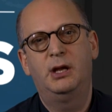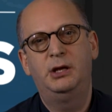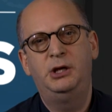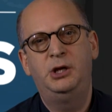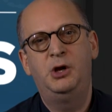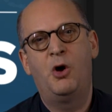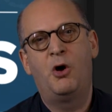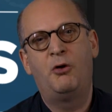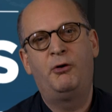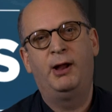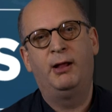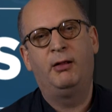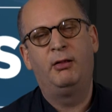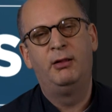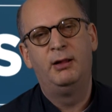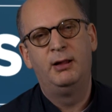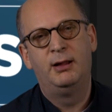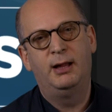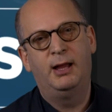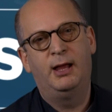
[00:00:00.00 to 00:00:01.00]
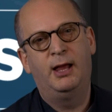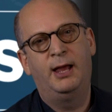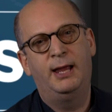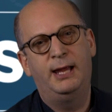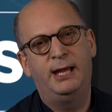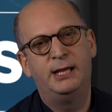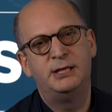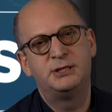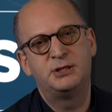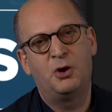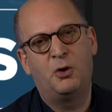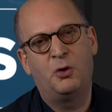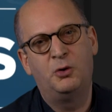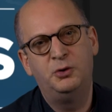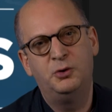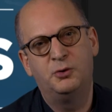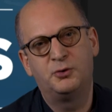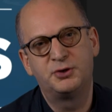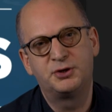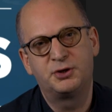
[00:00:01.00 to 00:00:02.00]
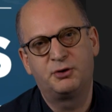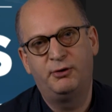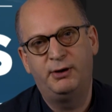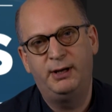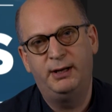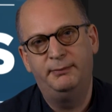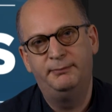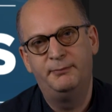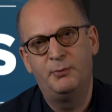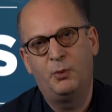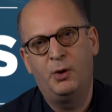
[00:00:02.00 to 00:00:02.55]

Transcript: URL is on your screen.